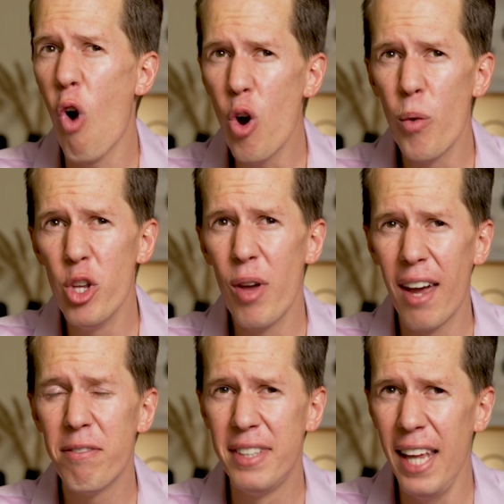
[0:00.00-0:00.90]
wrong when you
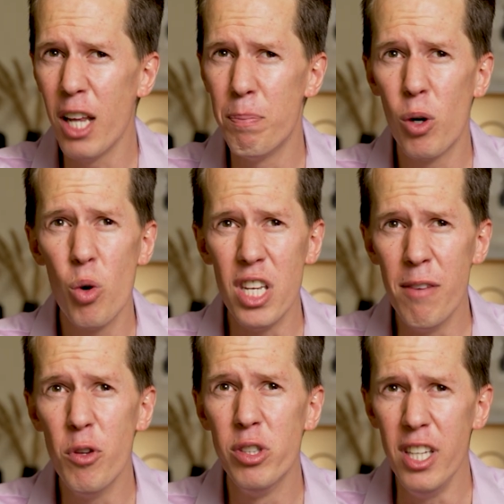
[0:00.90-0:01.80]
have debt, because
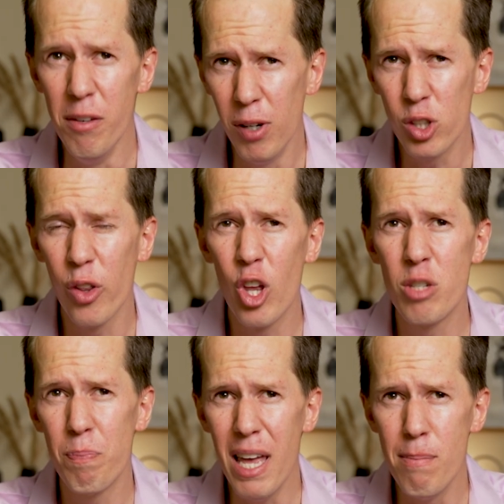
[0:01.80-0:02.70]
if you default on
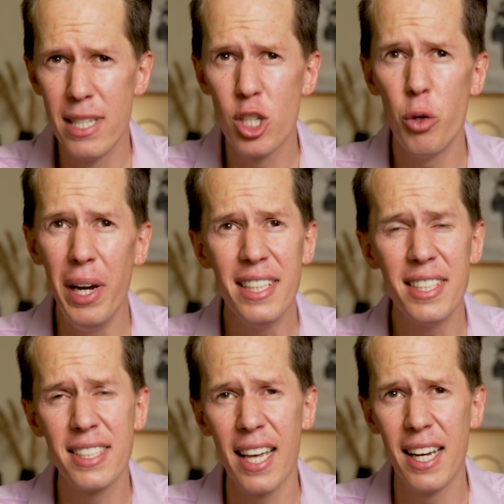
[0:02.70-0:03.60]
those payments,
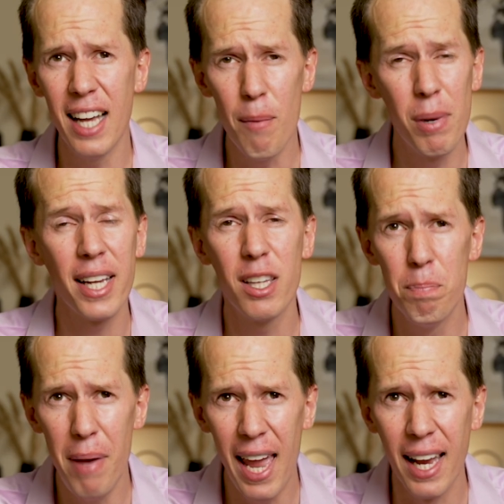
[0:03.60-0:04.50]
creditors can come like the
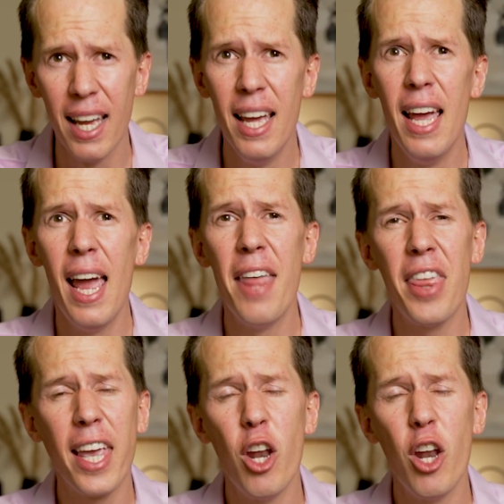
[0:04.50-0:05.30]
bank and they